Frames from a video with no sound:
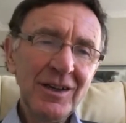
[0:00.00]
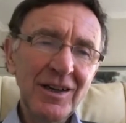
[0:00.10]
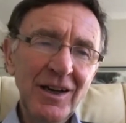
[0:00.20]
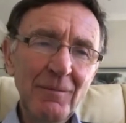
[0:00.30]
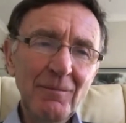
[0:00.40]

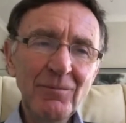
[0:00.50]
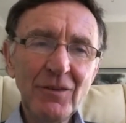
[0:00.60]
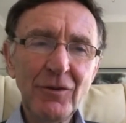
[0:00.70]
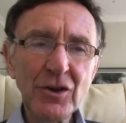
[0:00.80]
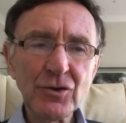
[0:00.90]
Um,
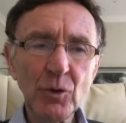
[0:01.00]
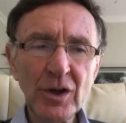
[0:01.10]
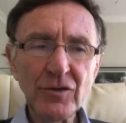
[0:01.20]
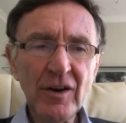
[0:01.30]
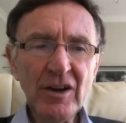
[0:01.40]
first of
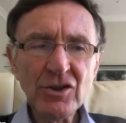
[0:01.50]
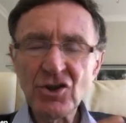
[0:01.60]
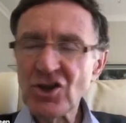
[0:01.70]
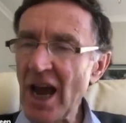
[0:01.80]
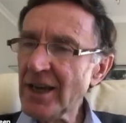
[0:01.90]
all, it's very
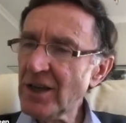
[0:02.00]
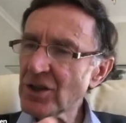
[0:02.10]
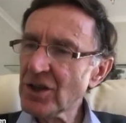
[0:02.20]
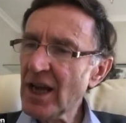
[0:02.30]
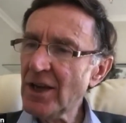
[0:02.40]

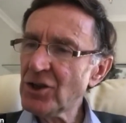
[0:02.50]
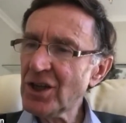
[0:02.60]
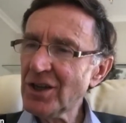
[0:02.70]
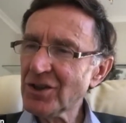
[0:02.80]
jagged and edgy.